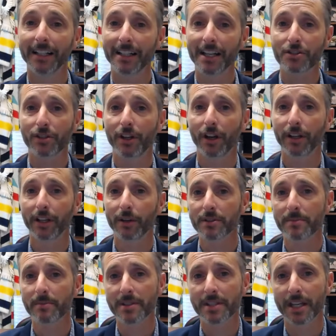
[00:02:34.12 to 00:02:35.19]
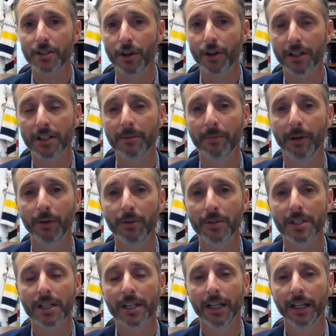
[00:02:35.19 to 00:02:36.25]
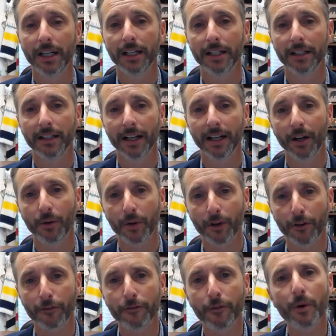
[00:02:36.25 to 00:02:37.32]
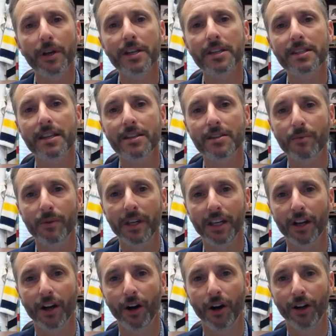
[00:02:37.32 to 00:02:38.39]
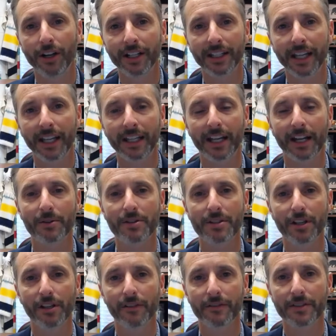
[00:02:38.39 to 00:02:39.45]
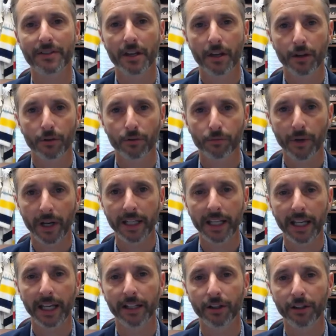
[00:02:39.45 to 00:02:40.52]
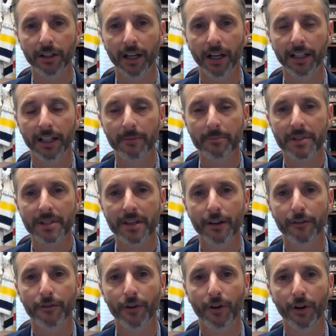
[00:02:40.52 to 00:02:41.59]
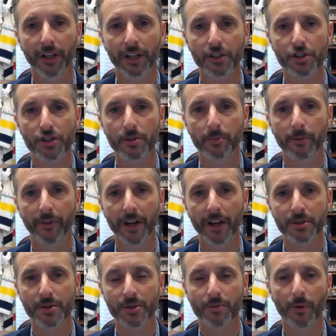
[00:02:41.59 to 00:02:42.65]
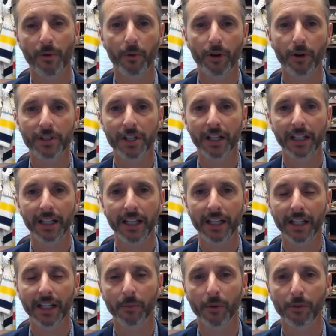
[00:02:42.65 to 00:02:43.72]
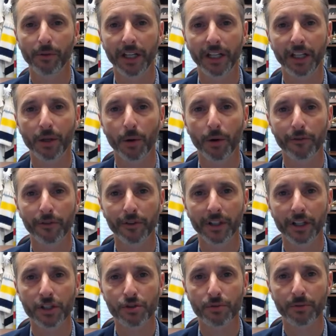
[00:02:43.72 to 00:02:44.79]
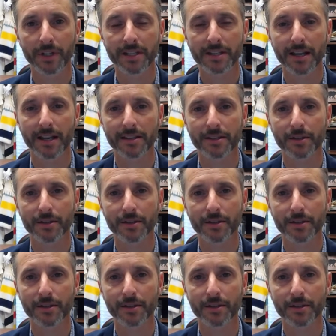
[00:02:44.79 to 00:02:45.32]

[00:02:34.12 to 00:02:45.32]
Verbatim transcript: Uh, yesterday on announcements, I talked about uh, how we are focused this week on getting ourselves ready in our lineups for our lunch supervisors when we are done eating and we're ready to go out for lunch recess.